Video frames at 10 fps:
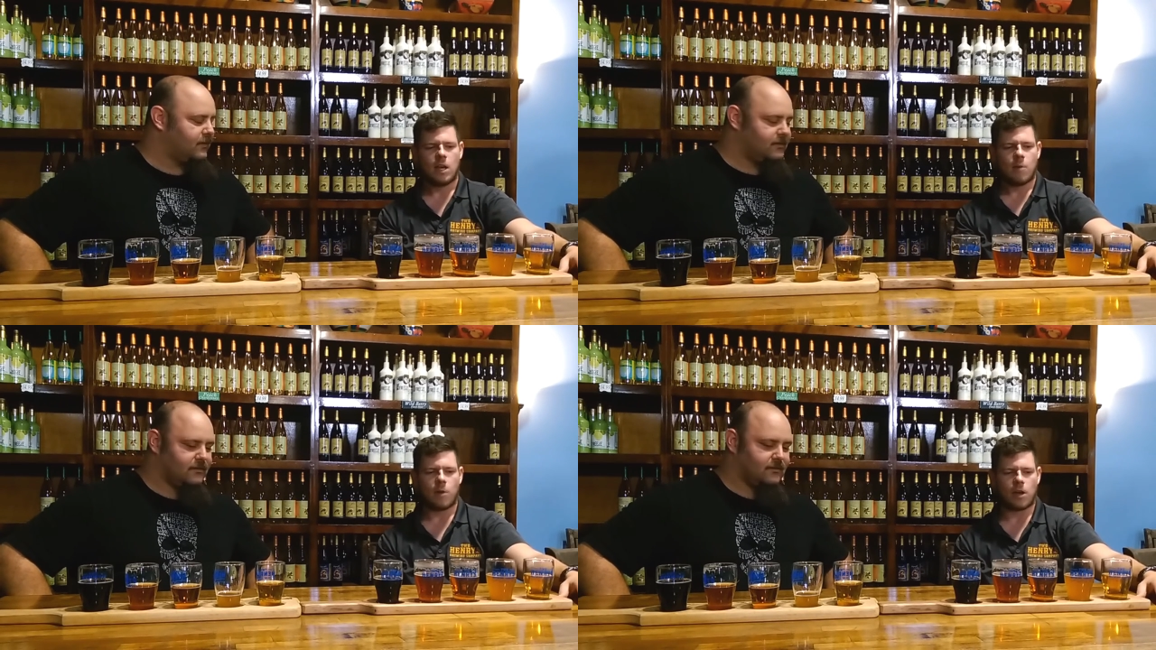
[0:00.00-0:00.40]

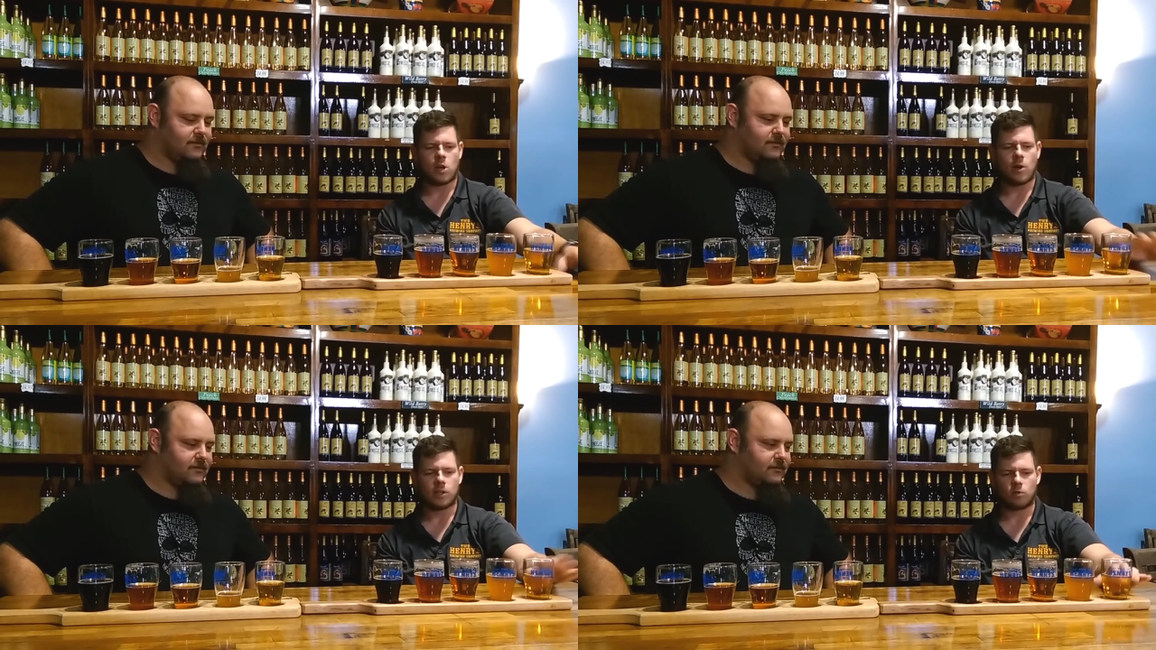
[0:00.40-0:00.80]
Speaker 1: But you
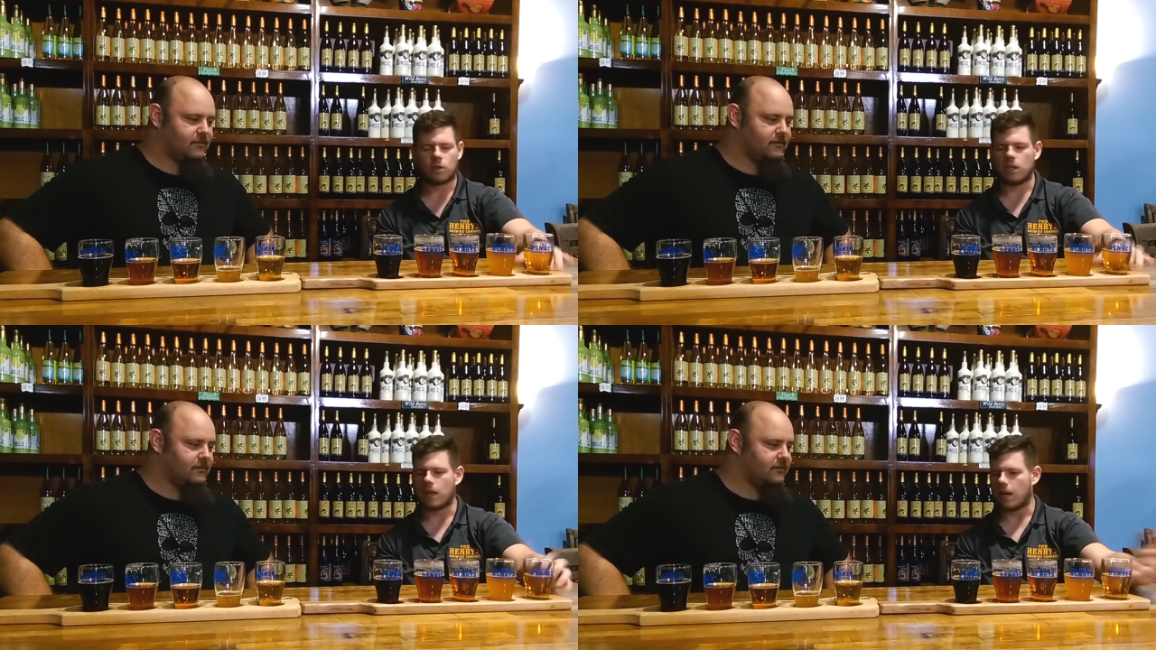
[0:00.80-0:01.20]
know, it's
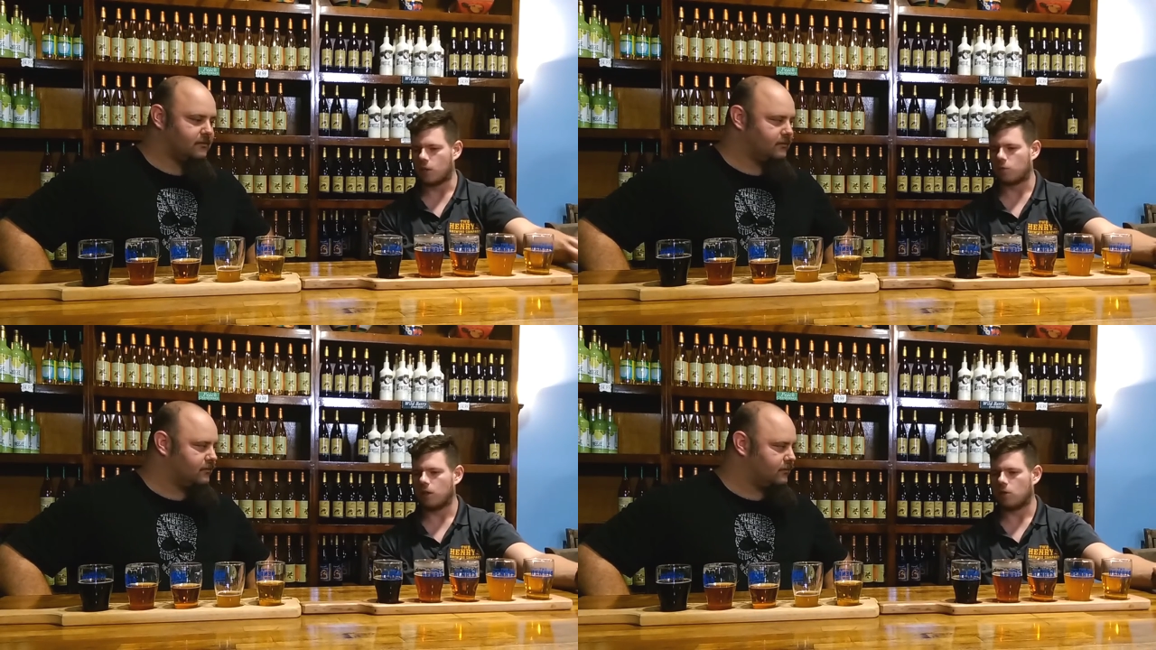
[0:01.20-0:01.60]
really nice. It's
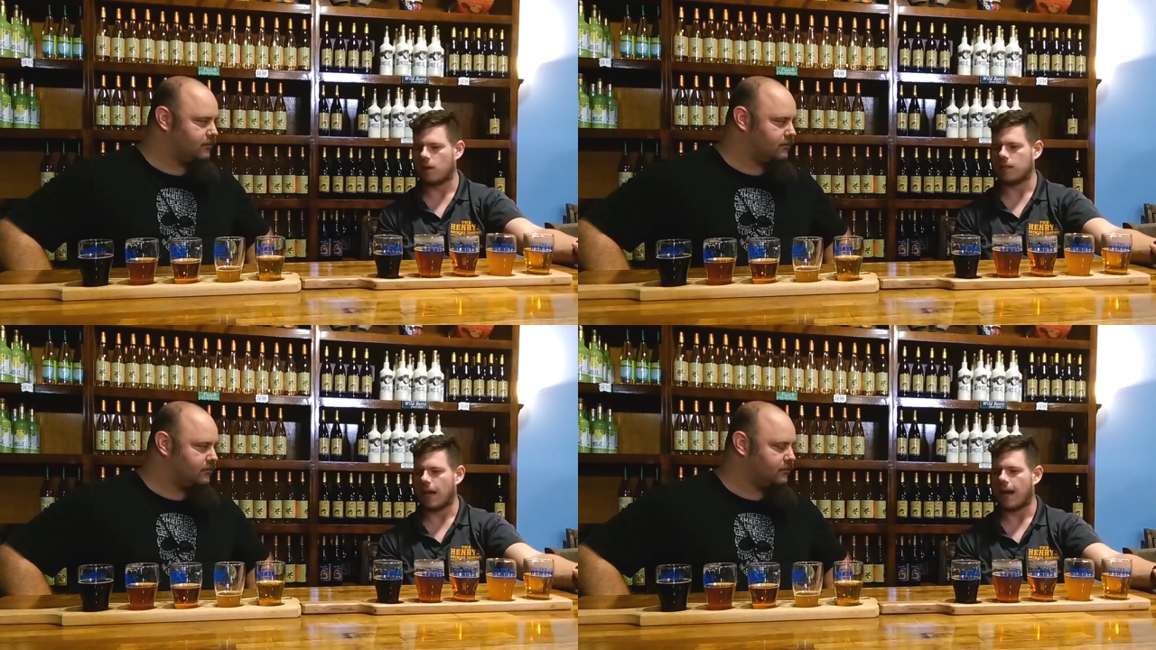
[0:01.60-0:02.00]
really great
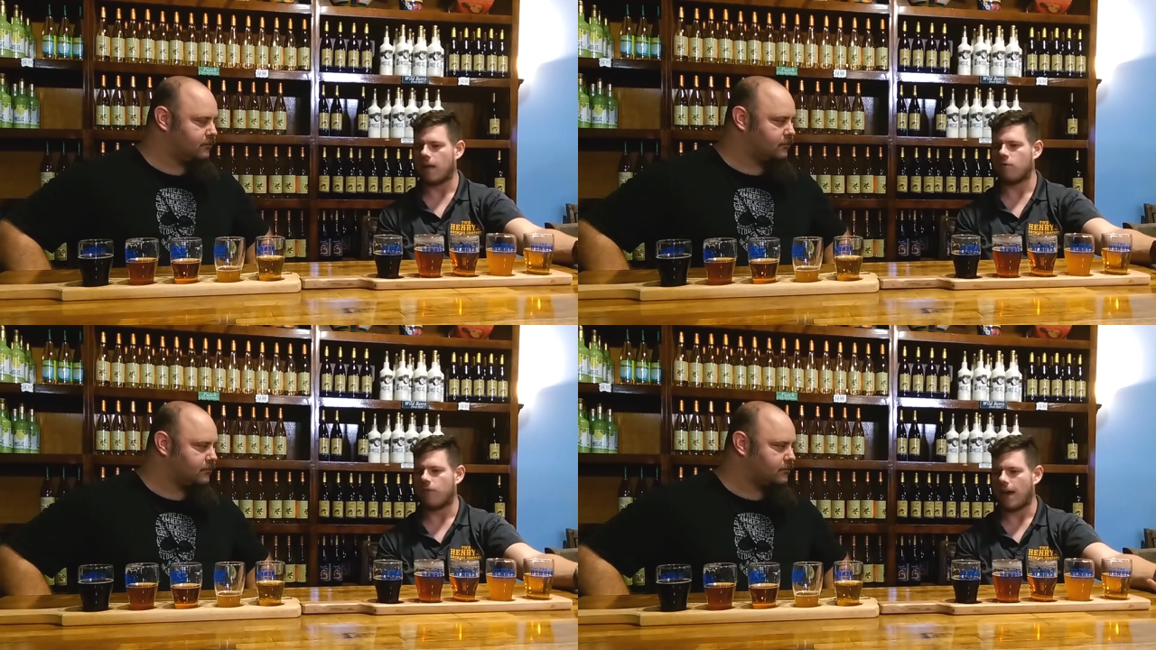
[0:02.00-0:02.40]
to
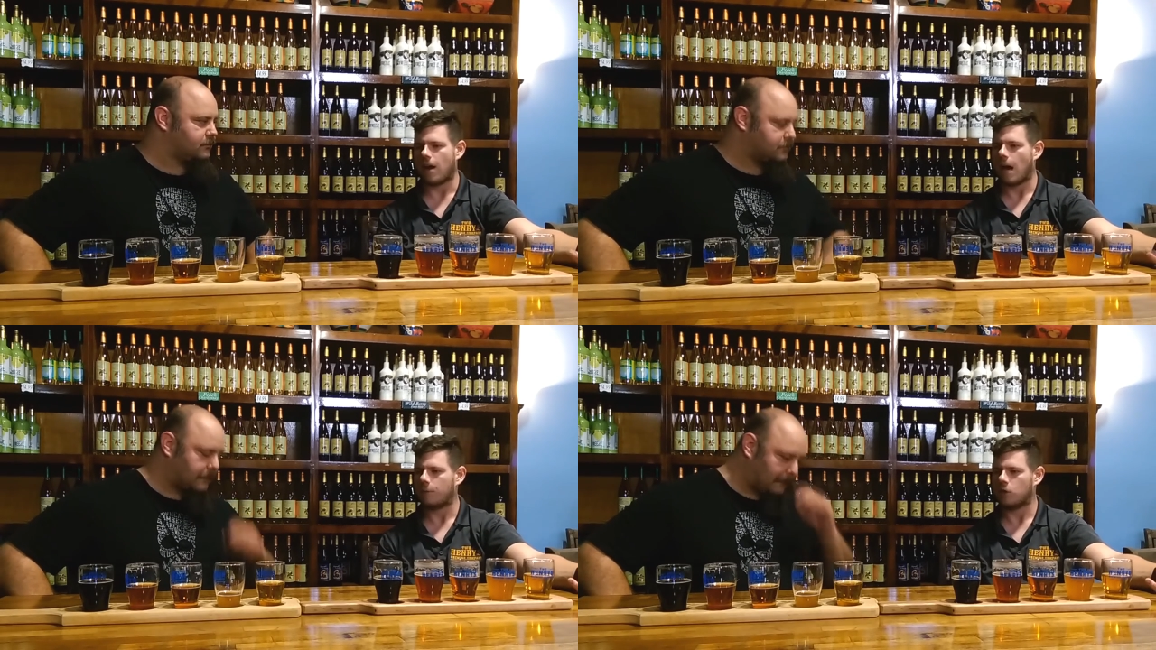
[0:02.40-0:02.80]
have that
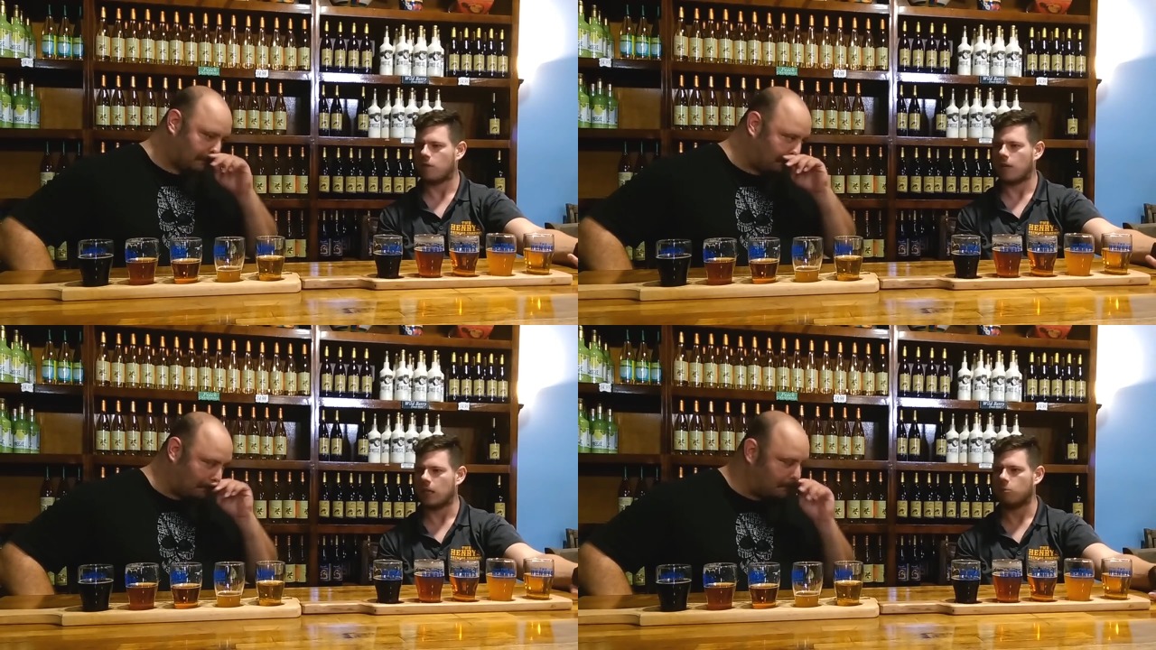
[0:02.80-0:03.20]
option
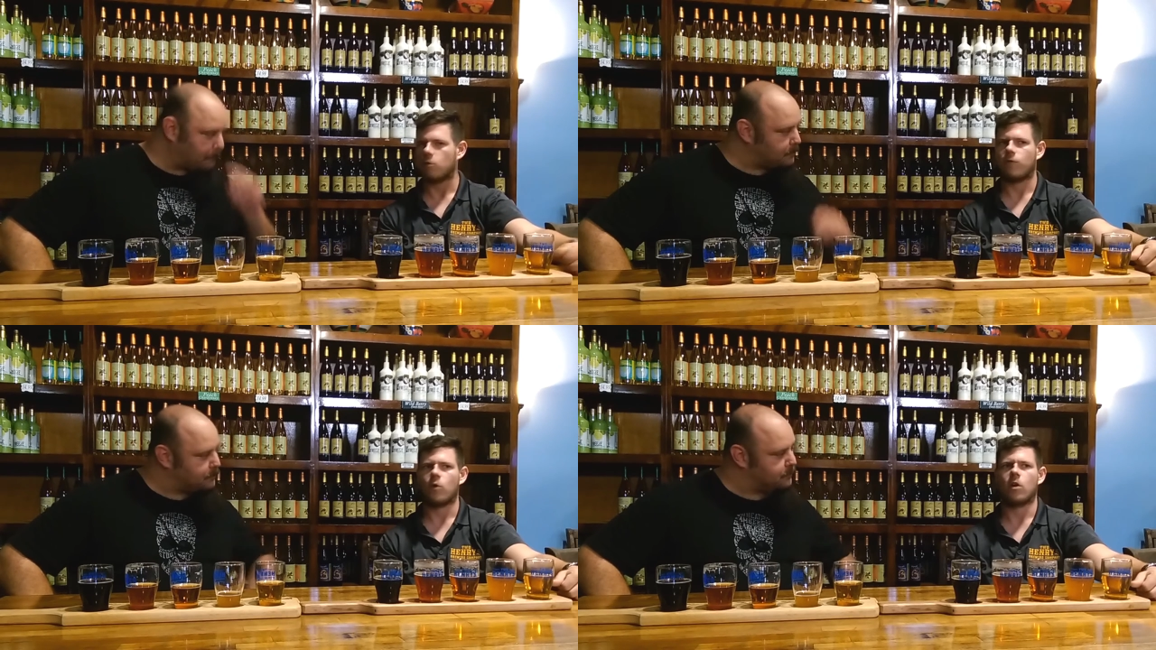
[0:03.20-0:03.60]
available
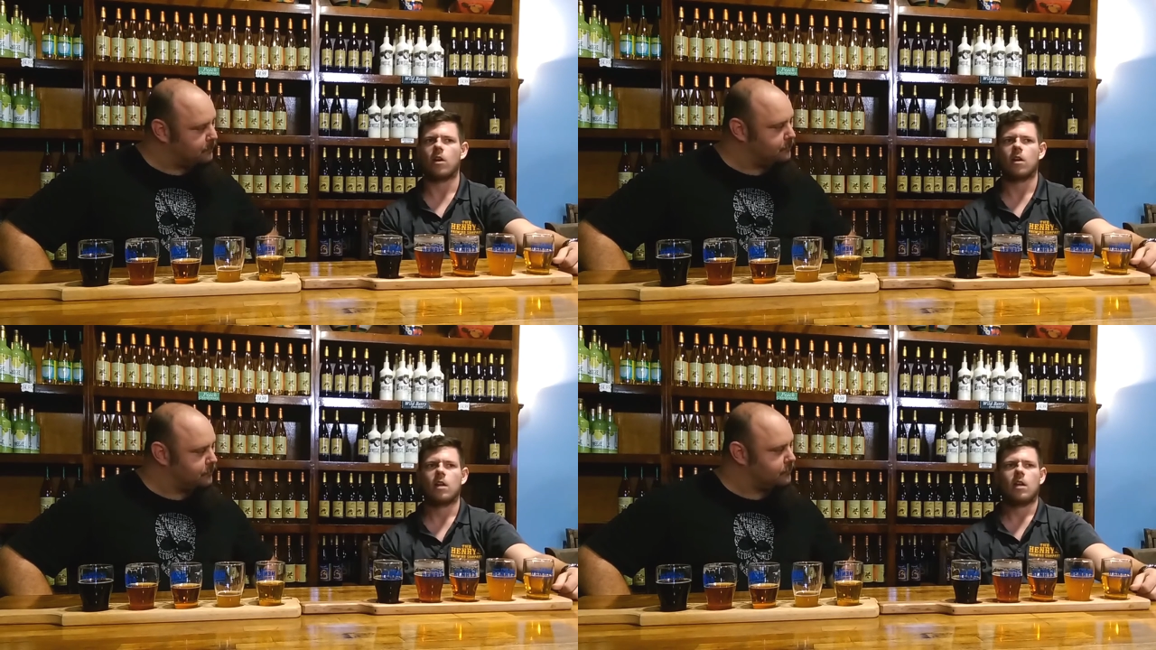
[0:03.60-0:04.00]
for